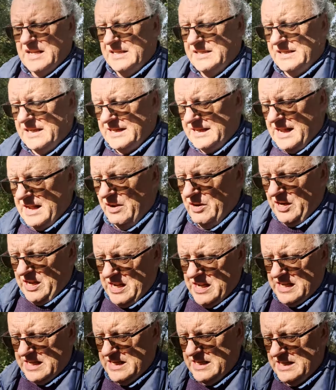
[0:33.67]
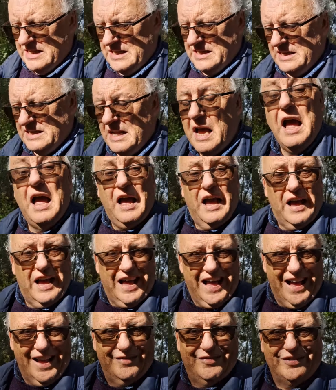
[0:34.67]
sit down,
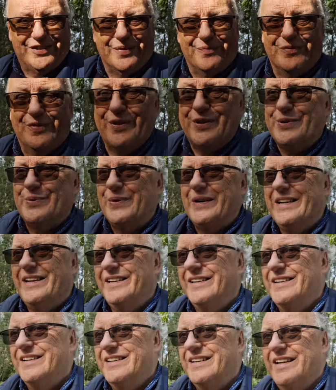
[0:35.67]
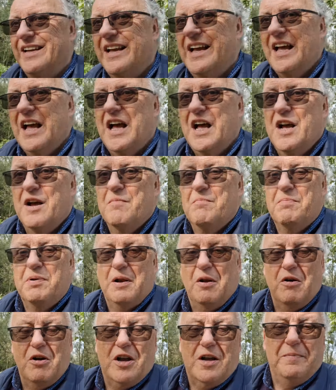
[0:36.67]
have something to eat,
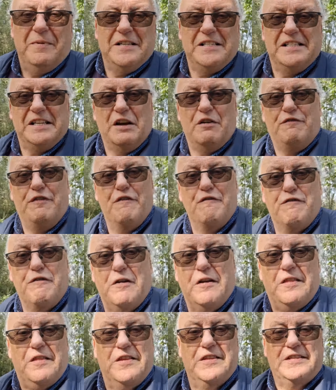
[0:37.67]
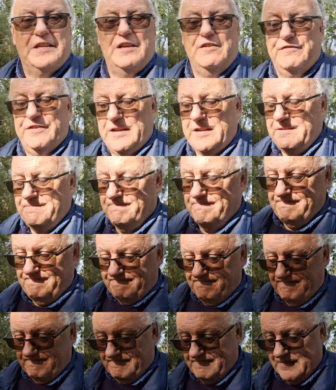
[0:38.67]
plonk myself in front of the TV,
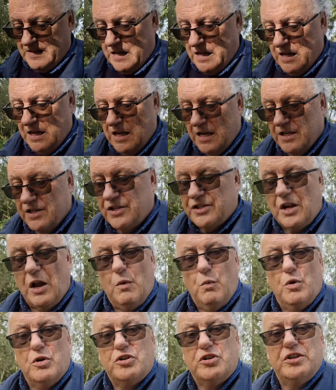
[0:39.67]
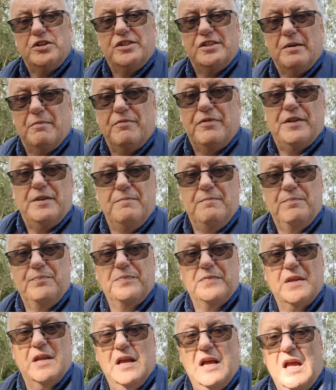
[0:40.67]
start watching something,
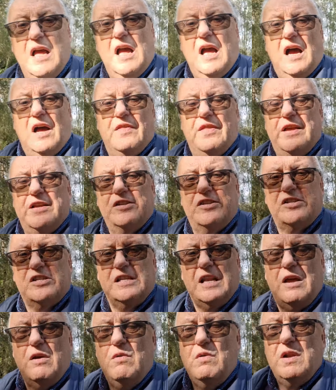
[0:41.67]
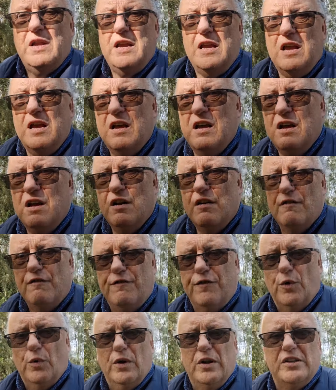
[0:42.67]
and then slowly
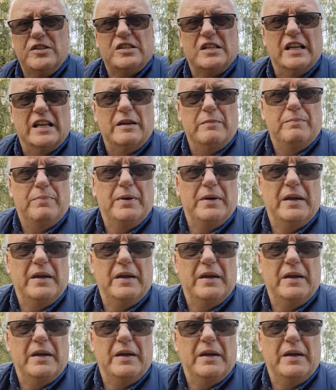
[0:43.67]
fall asleep.